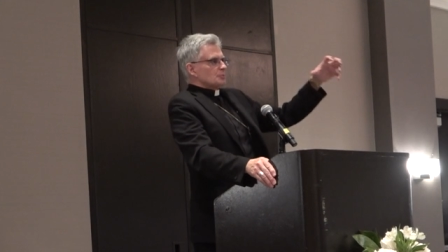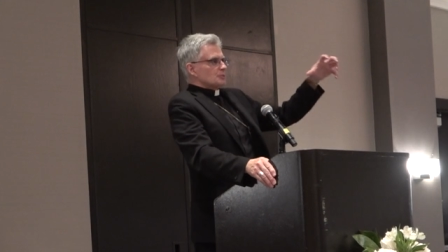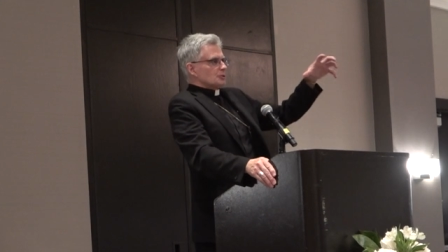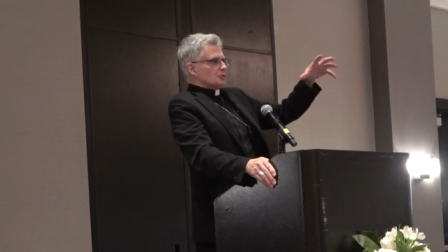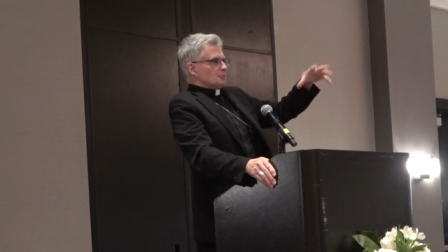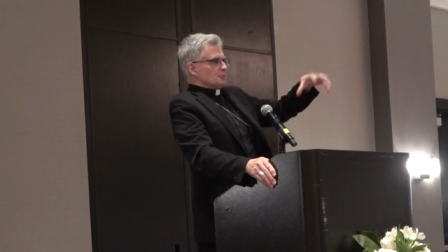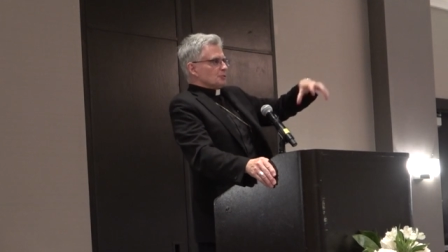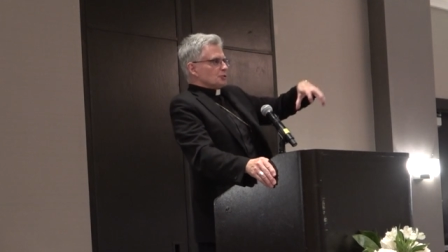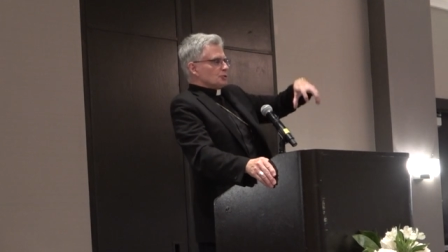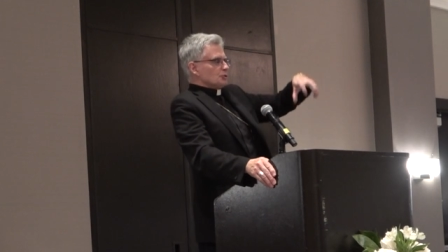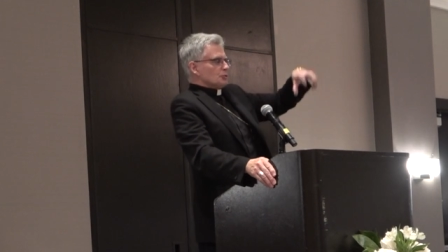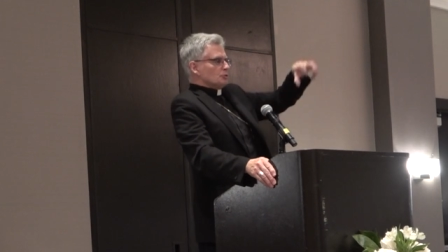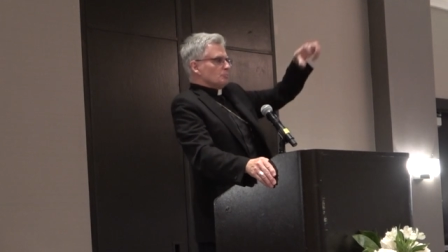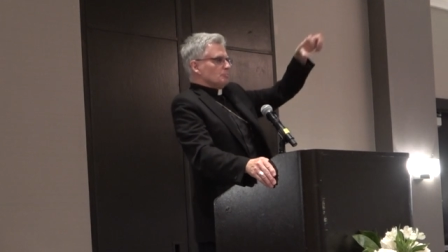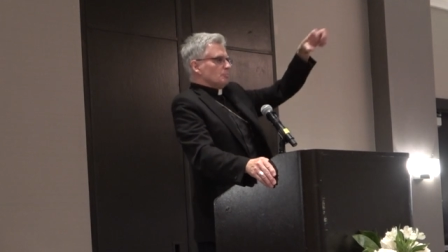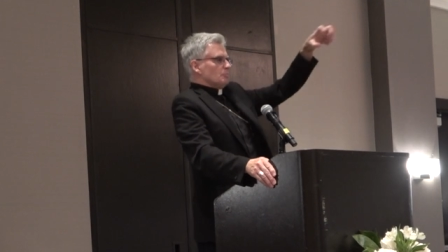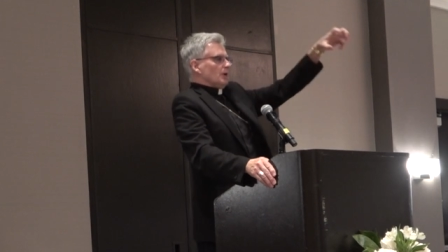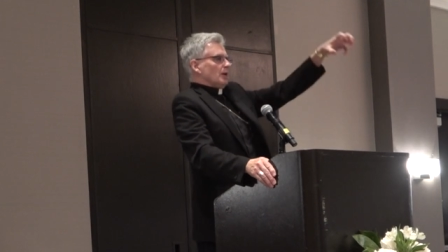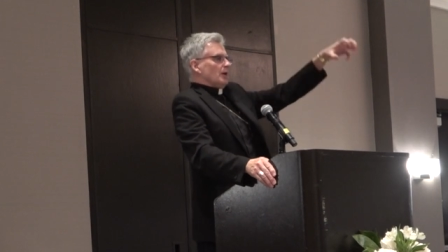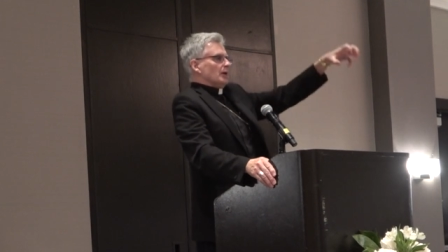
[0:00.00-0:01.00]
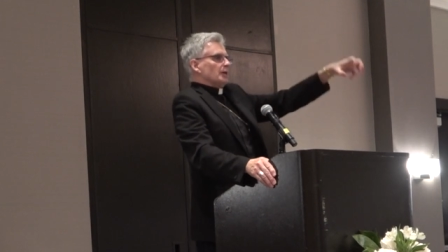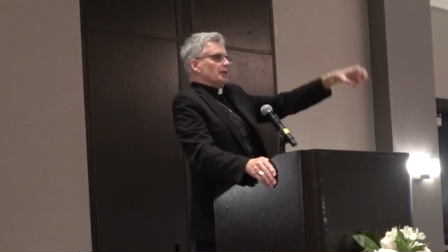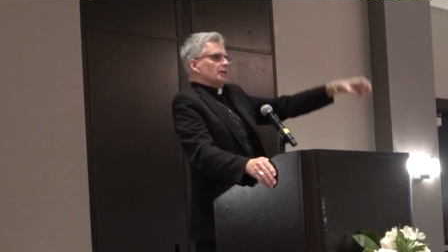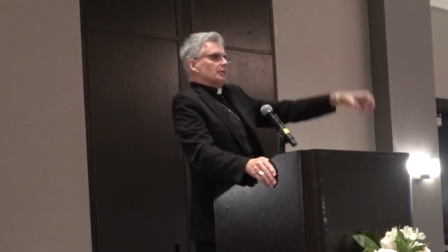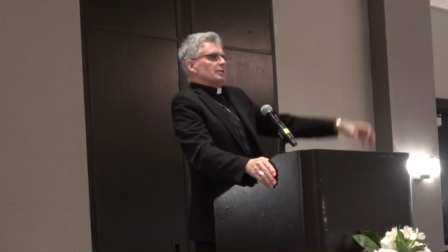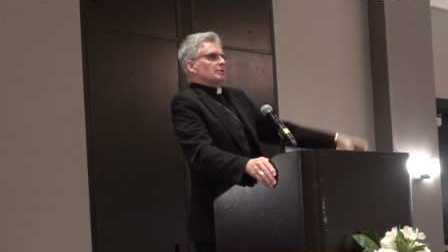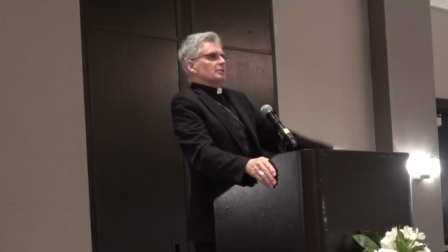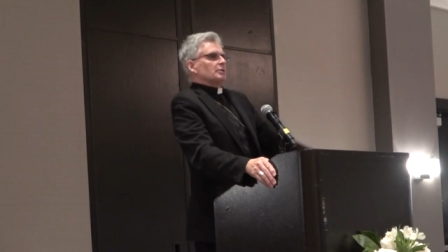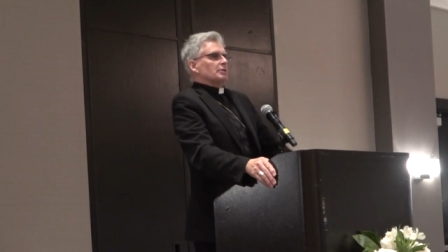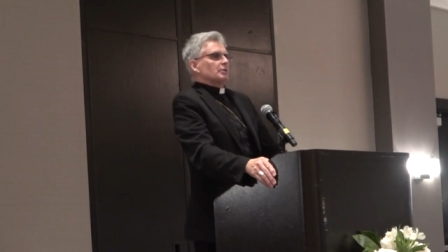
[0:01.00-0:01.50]
subsumed
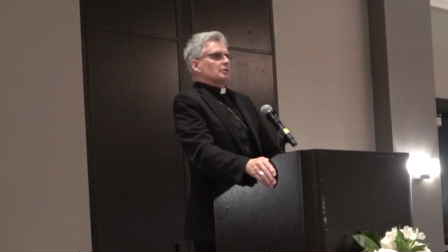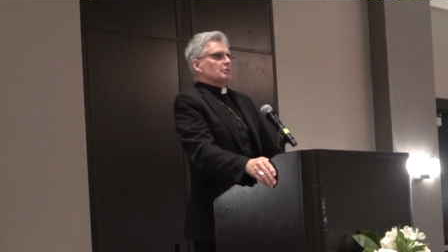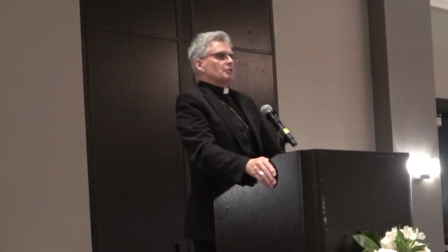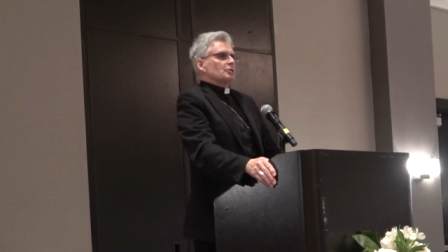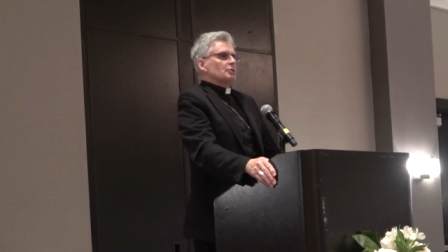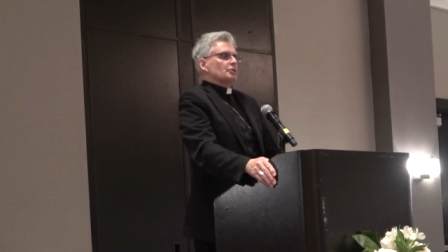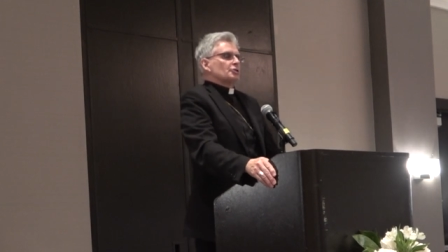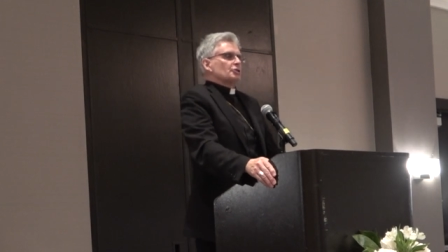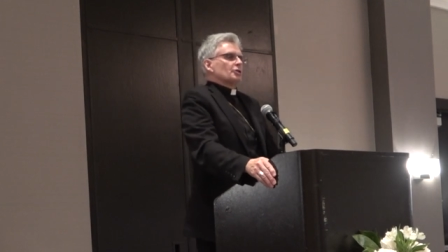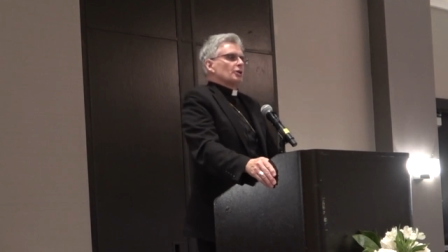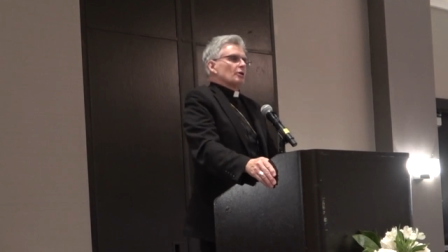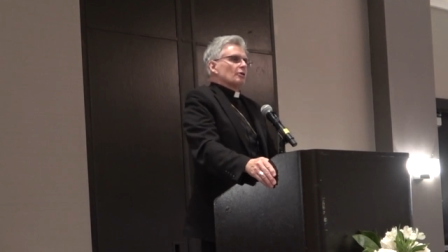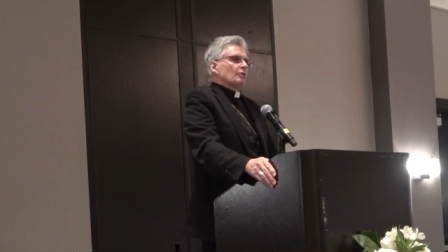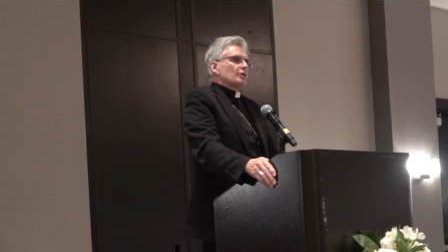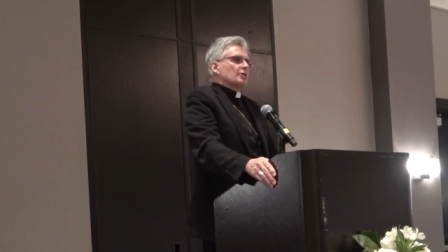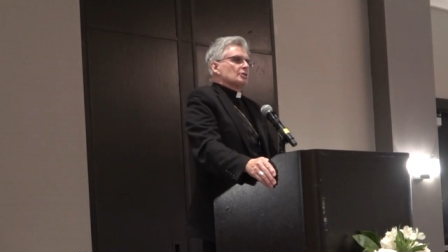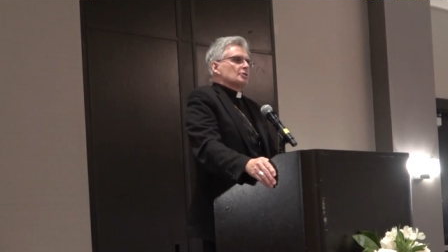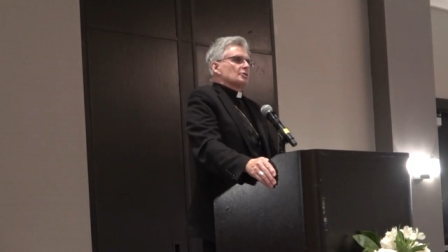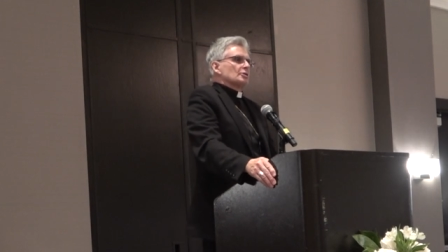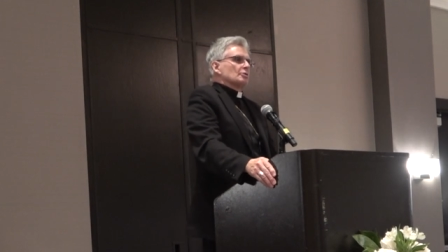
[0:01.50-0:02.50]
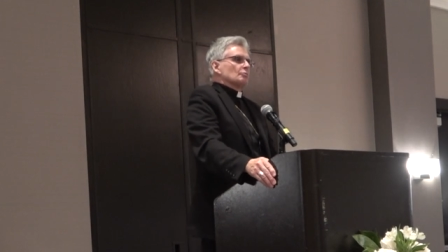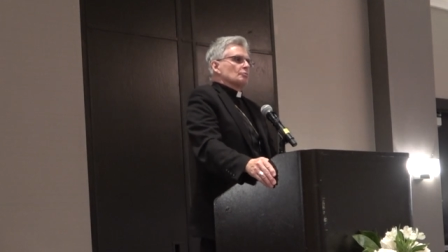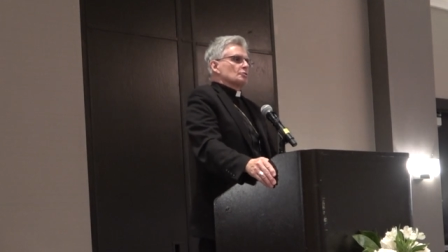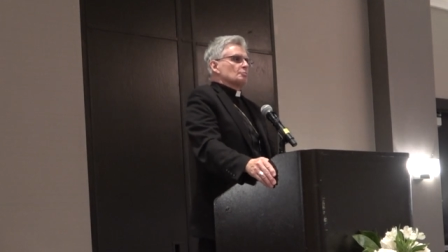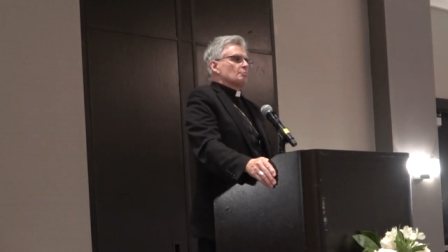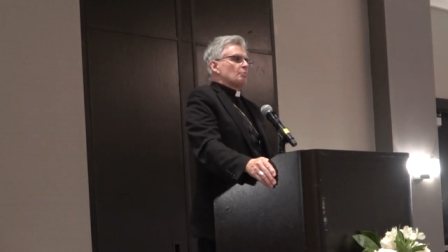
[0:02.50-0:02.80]
by charities and was